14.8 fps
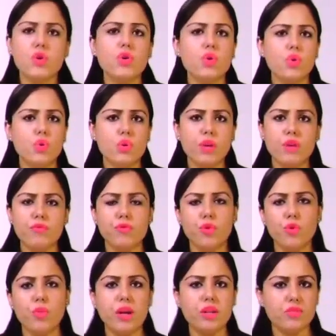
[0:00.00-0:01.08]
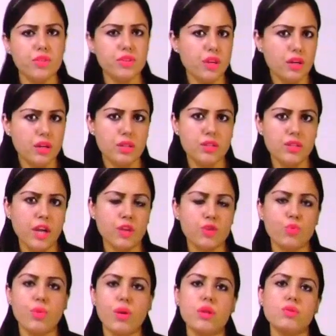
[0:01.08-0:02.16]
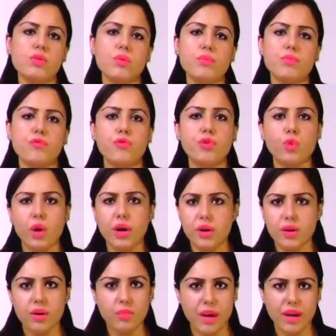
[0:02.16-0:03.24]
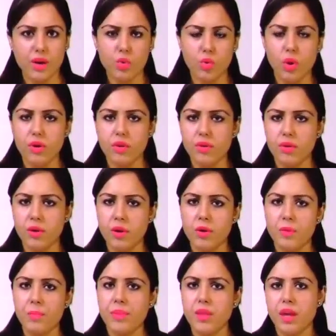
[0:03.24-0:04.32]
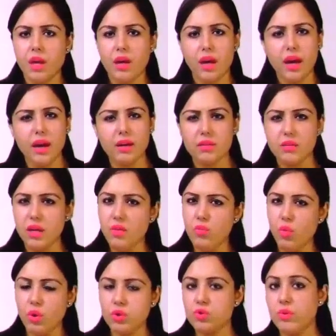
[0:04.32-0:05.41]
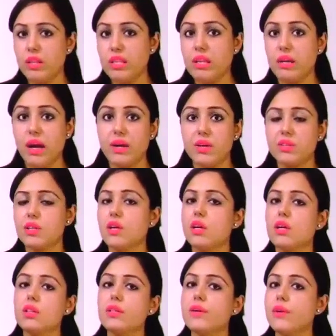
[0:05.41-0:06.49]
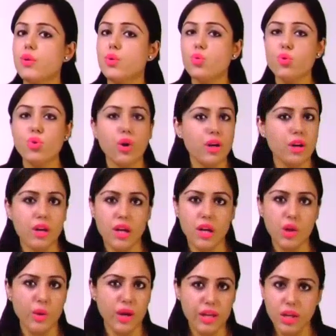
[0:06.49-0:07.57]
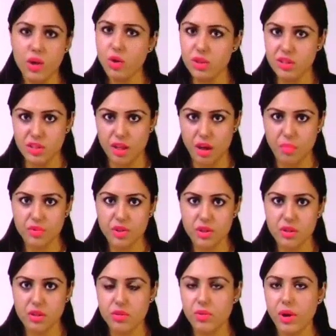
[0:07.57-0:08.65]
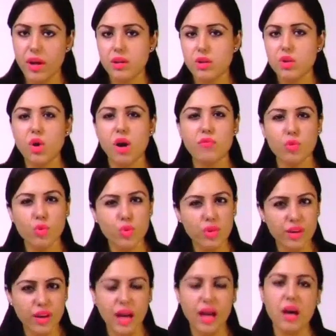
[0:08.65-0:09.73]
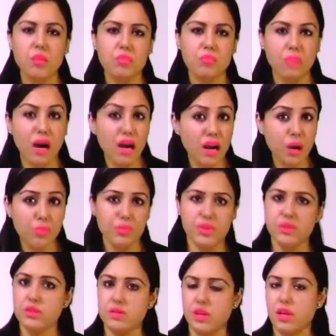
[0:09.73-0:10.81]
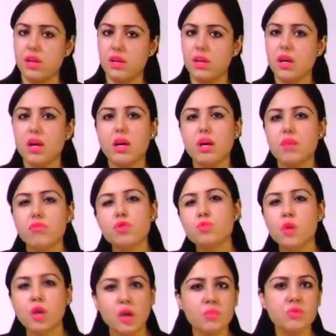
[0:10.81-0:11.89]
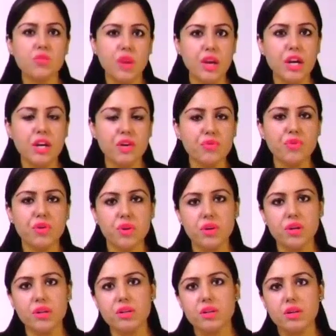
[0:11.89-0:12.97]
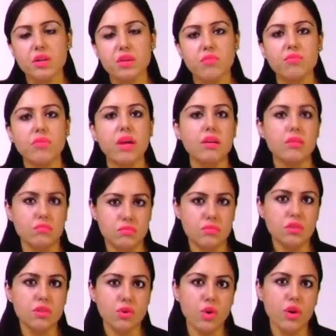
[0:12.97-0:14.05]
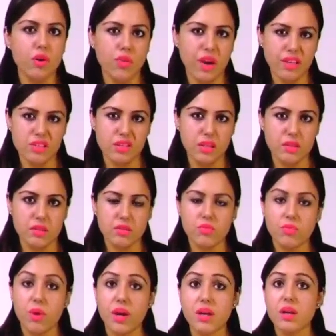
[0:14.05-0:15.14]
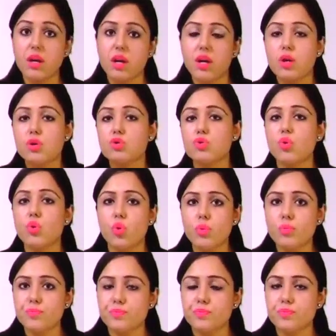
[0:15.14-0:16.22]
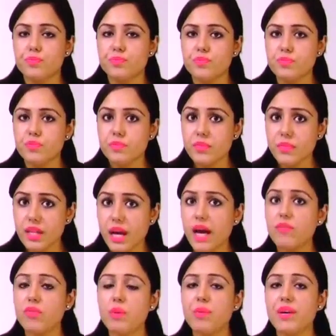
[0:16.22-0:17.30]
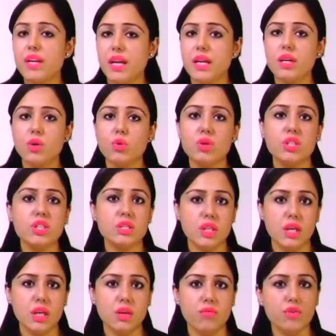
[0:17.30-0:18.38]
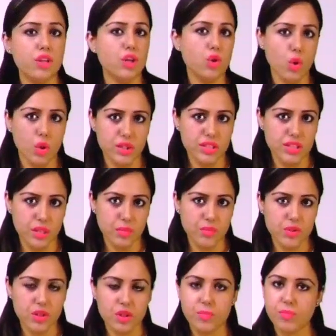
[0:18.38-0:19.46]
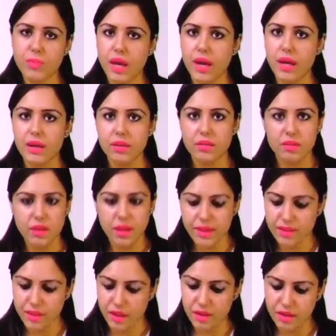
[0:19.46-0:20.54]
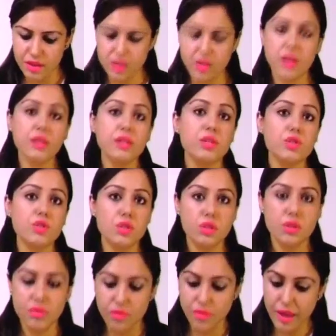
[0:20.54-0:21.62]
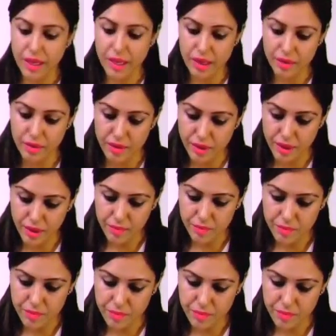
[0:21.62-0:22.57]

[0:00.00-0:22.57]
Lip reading: You know that few pathways occur in cytoplasm, few occur in mitochondria, and in books when they write, they do not tell you any concept, right? You have to mug up this thing, which becomes very difficult when you are revising, right? So I will be telling you this thing with the concept, and let's understand this very clearly.